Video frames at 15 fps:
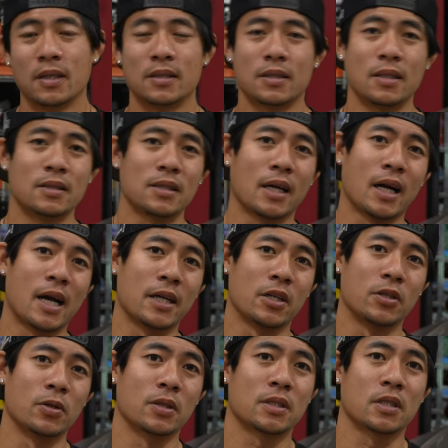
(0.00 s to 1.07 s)
since I hired a
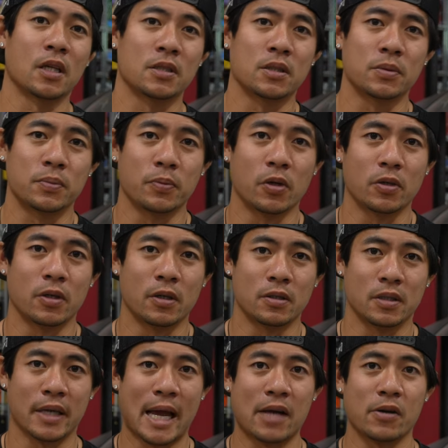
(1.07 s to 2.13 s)
US customs broker
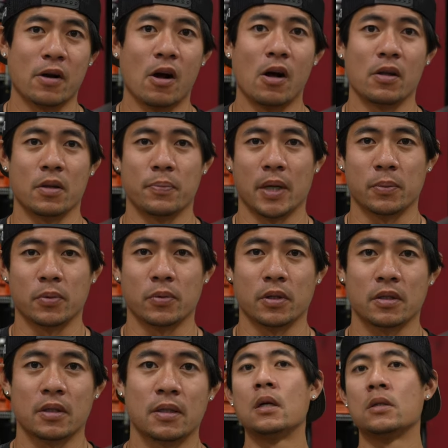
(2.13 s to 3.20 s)
to handle all the paperwork.